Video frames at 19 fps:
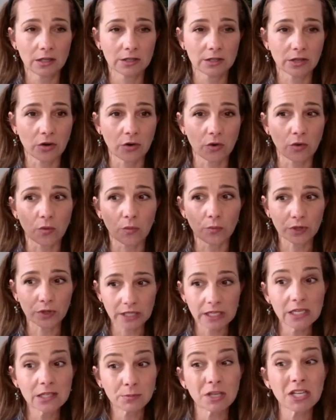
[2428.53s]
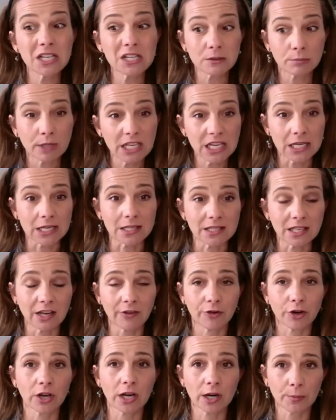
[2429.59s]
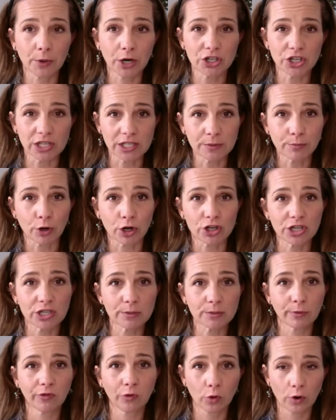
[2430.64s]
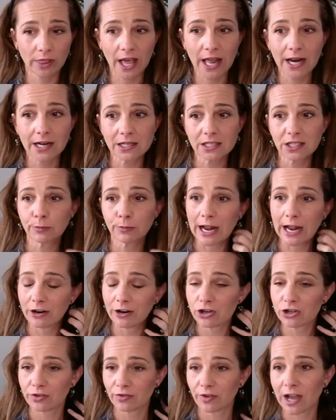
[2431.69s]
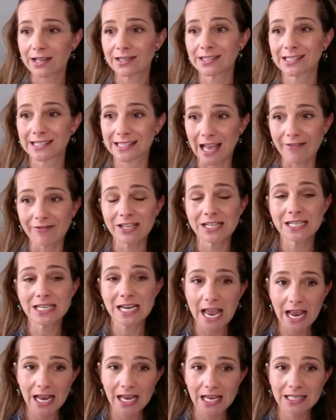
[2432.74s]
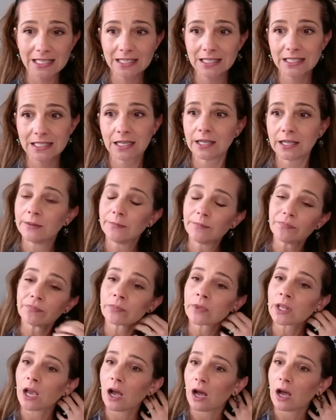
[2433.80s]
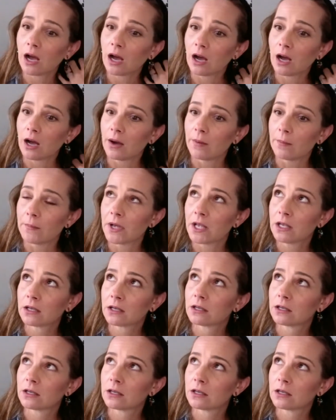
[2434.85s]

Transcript: So please, please, please, if you're going to purchase, purchase before that expires. You've got seven days. Um, I